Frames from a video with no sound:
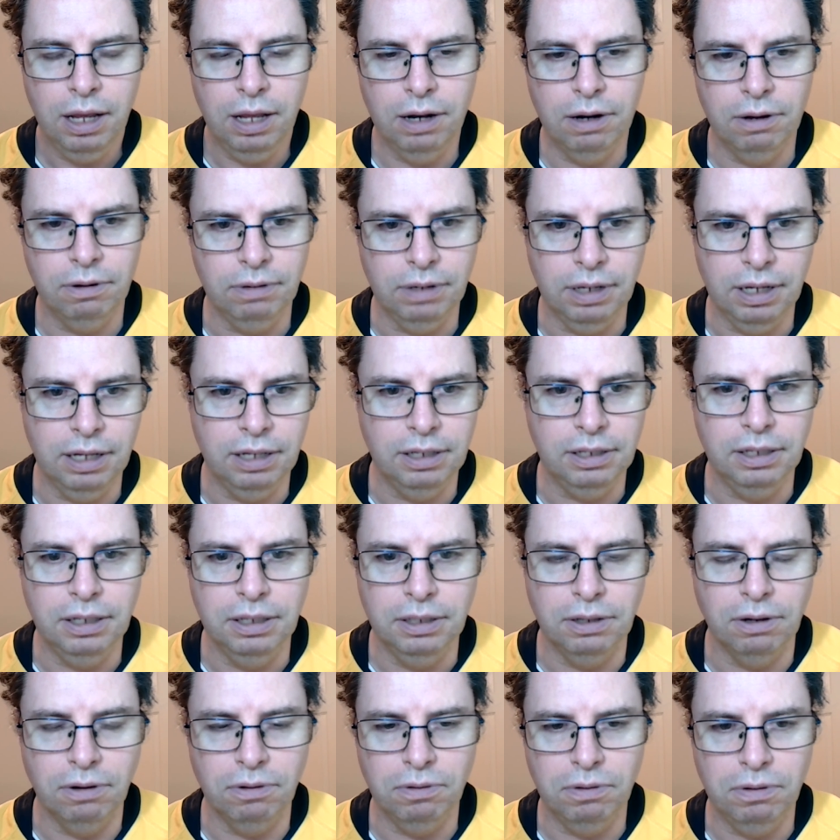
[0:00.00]
You know,
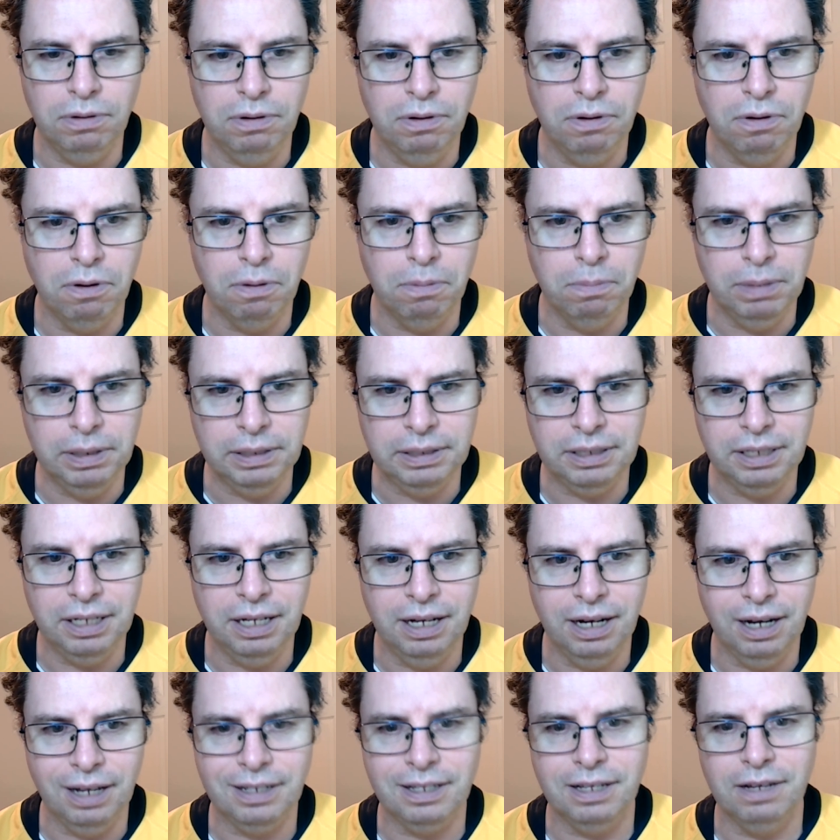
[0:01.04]
you don't normally
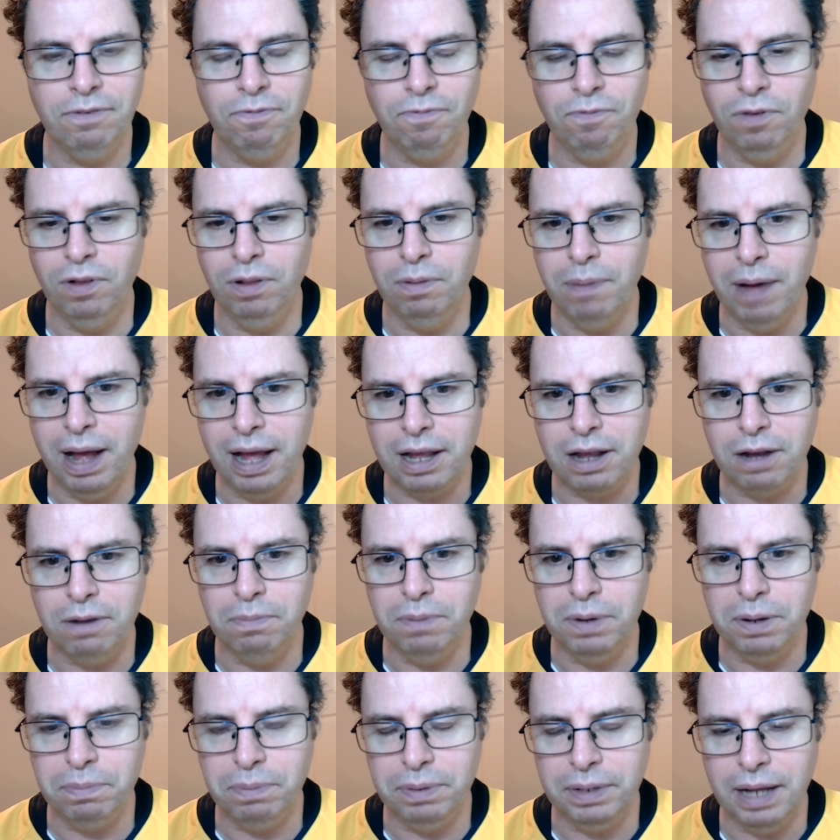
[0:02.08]
see like the fullback
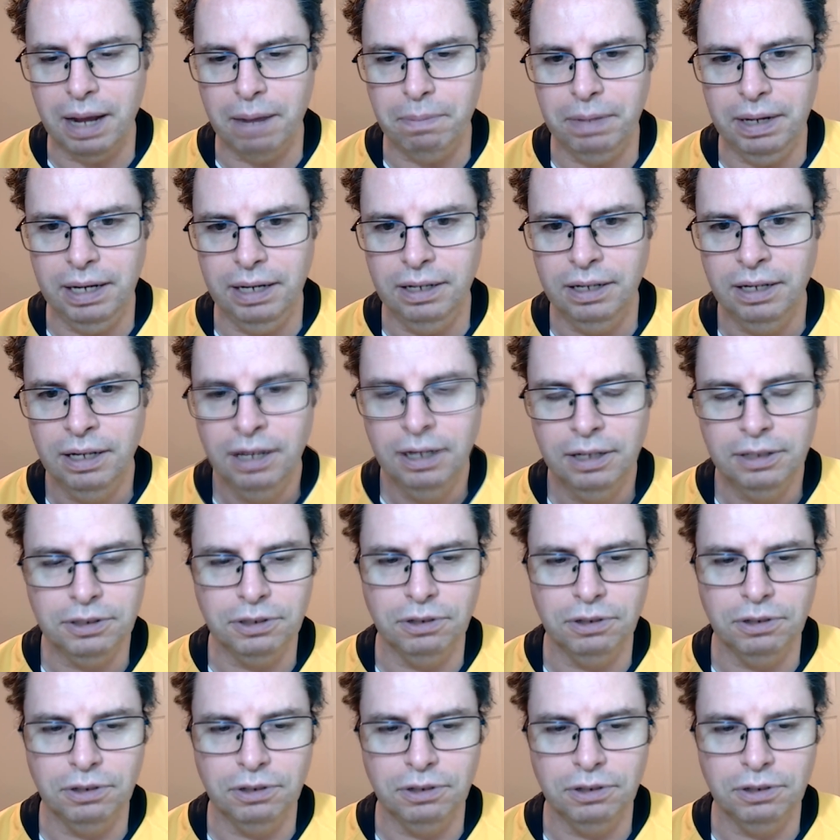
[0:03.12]
coming up with that many